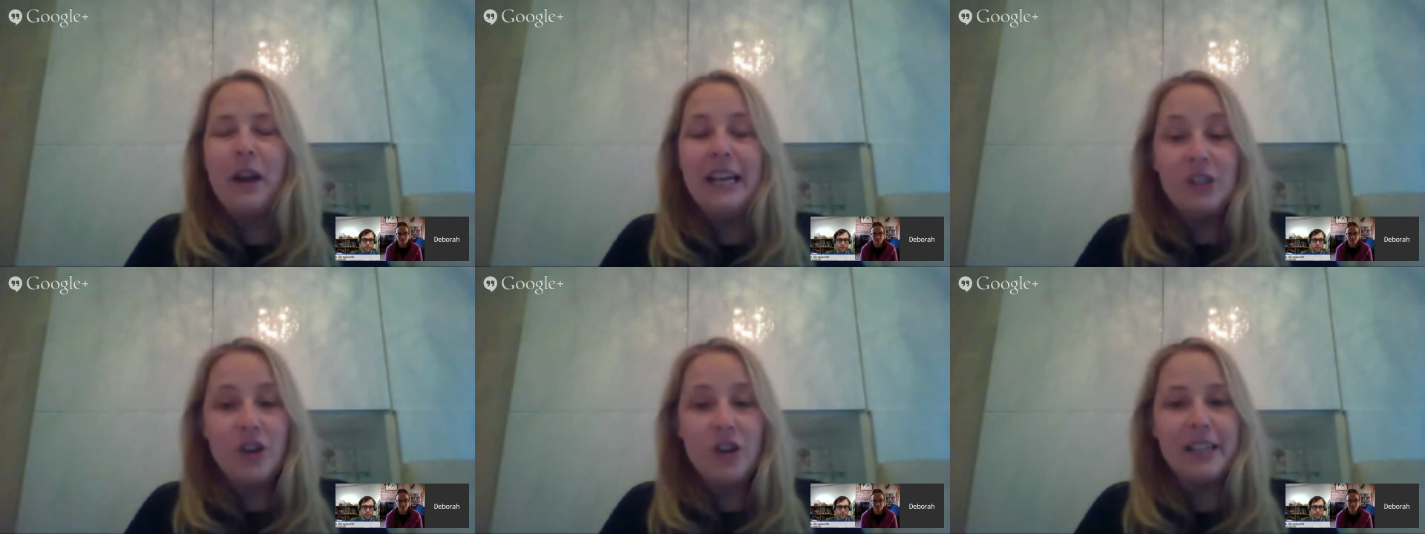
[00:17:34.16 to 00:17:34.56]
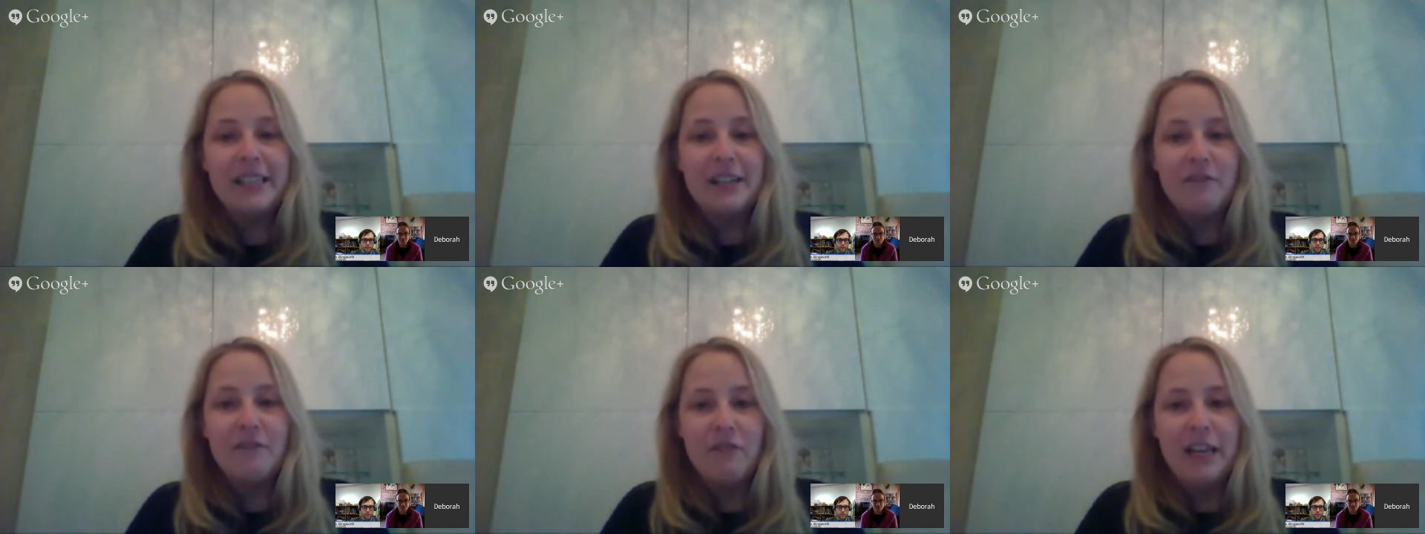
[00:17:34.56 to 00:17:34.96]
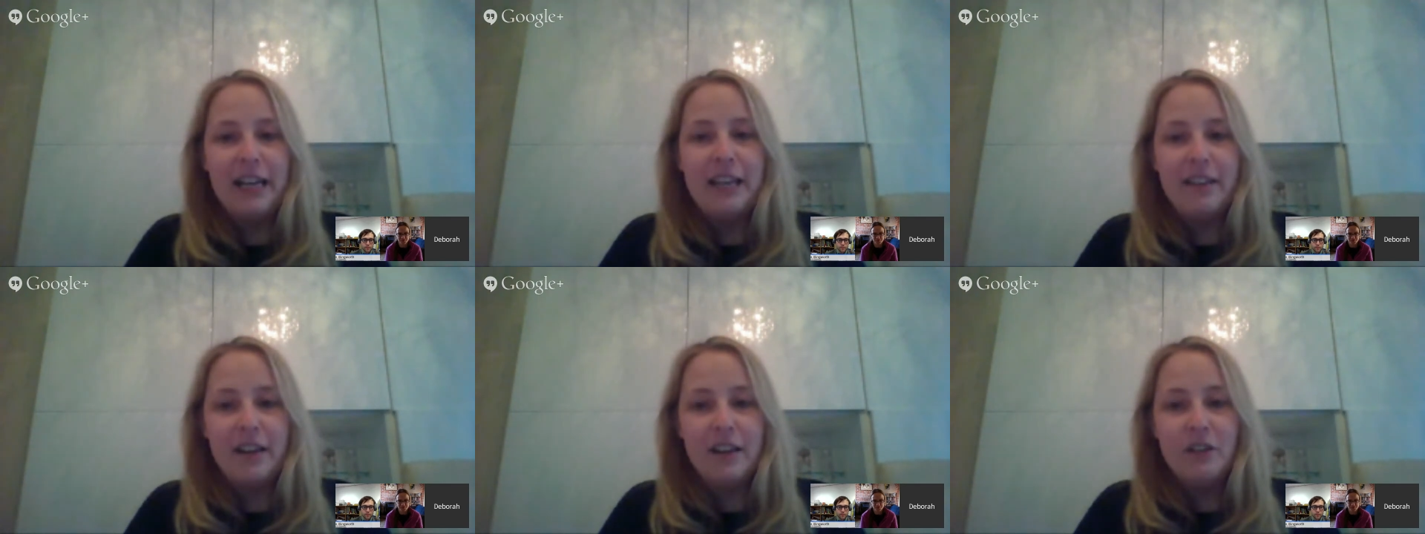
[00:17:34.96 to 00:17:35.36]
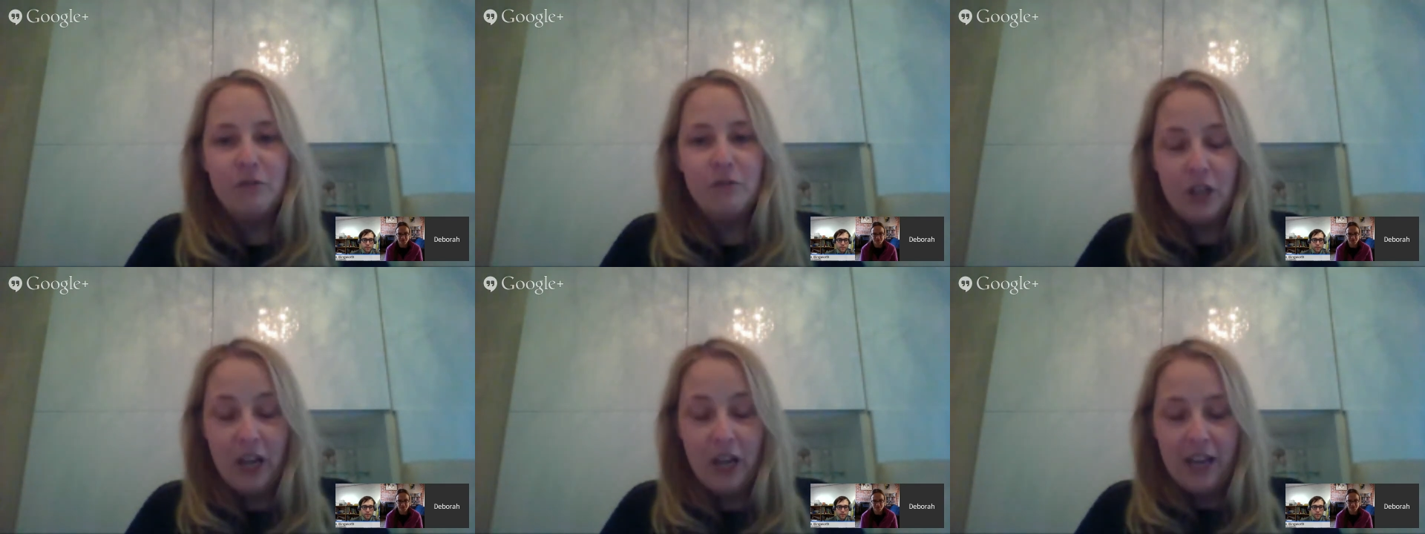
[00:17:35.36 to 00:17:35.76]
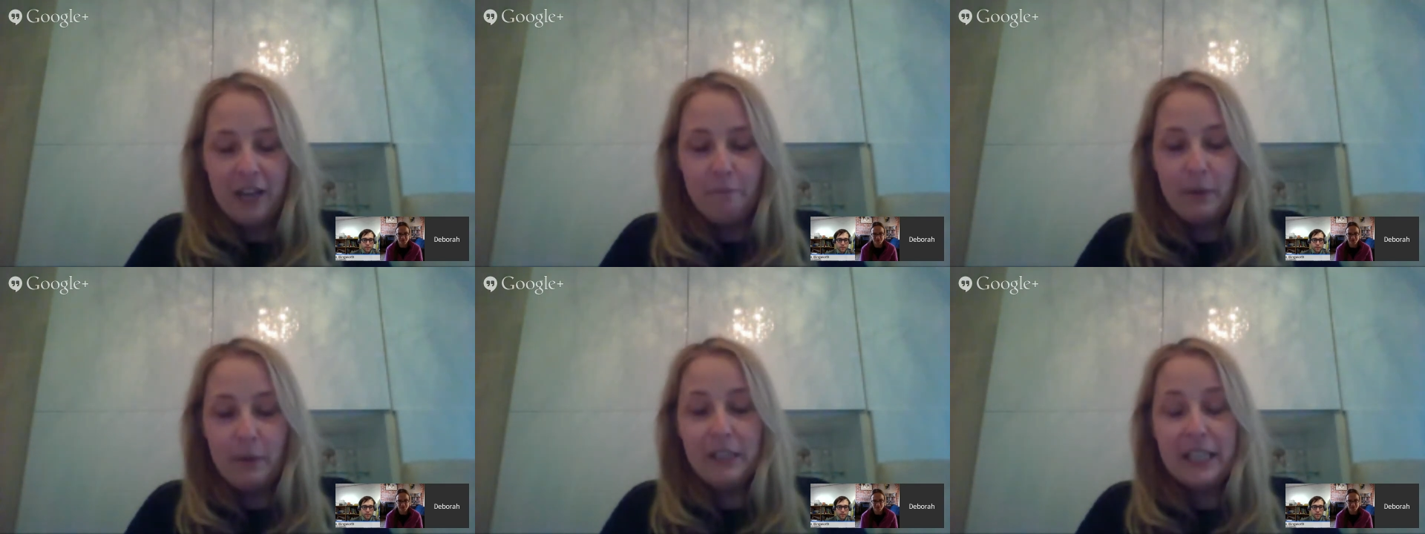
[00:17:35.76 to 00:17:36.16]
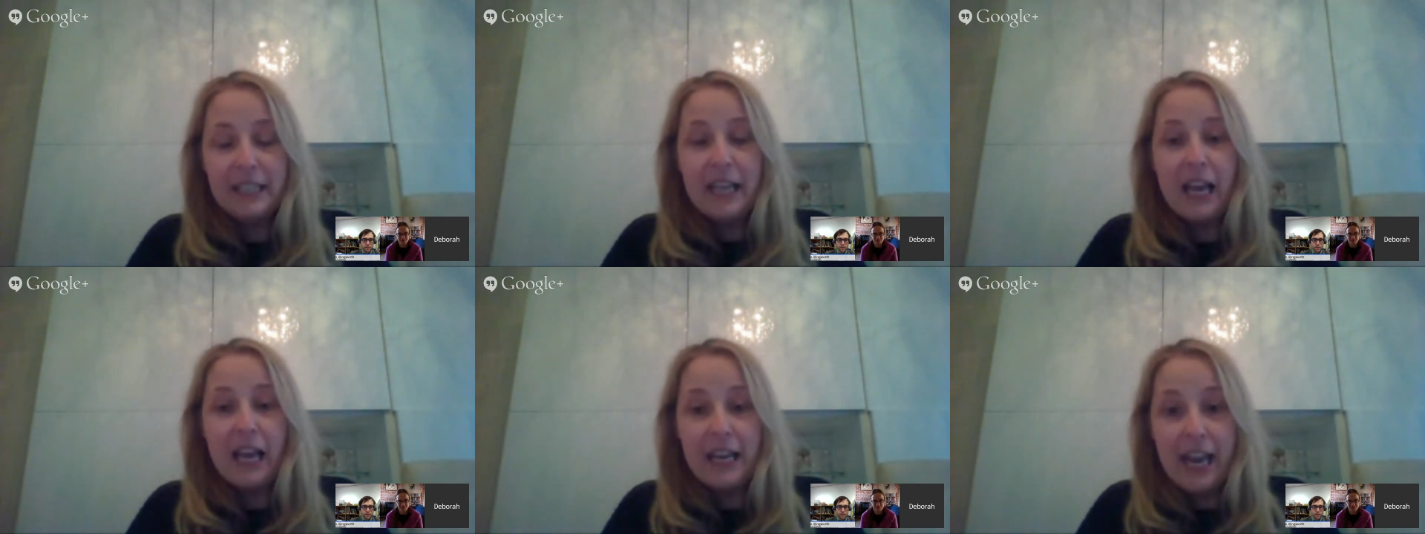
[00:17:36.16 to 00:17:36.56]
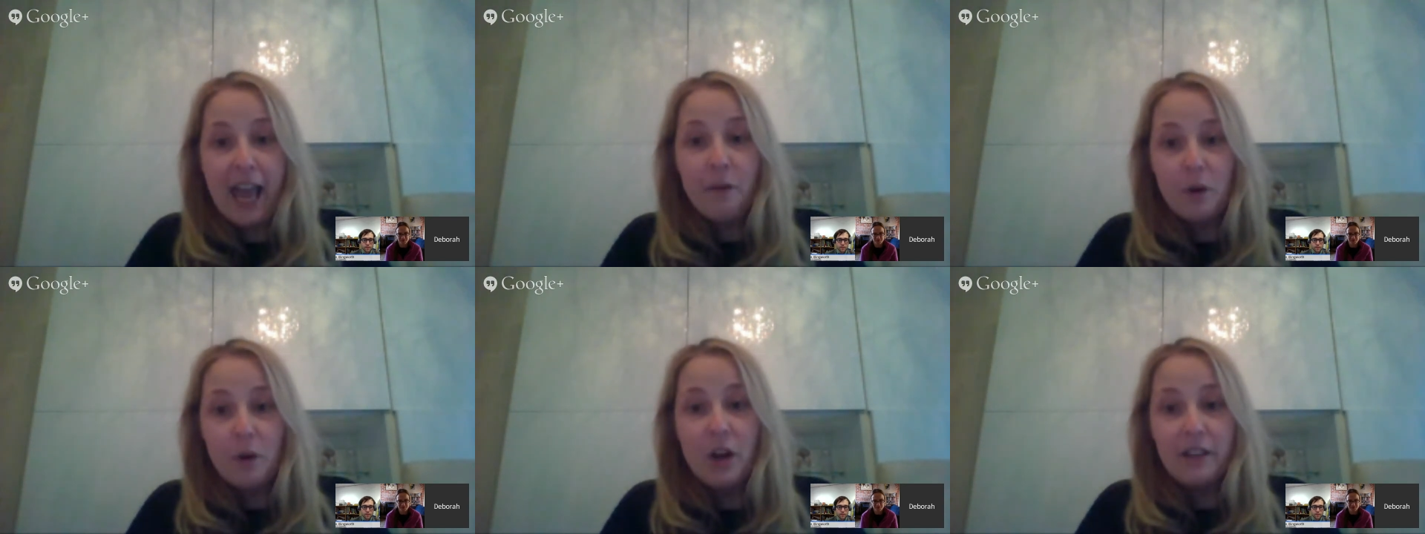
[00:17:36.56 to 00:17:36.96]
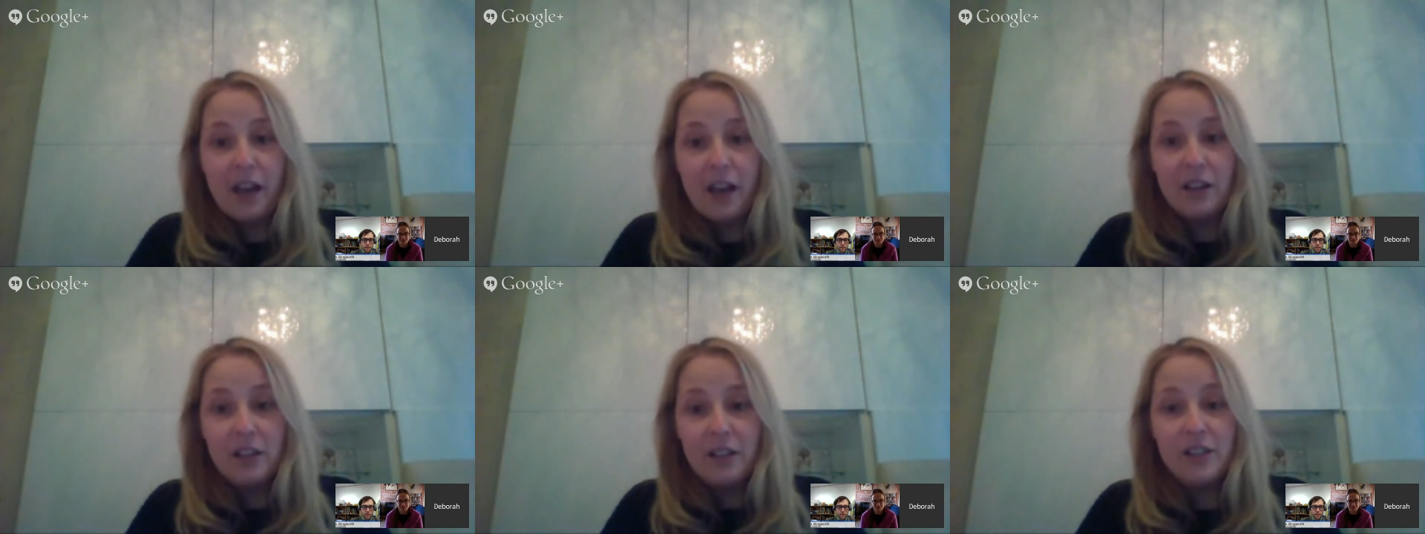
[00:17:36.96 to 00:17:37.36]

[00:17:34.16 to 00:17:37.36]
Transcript: it's quite interesting really that you building that network,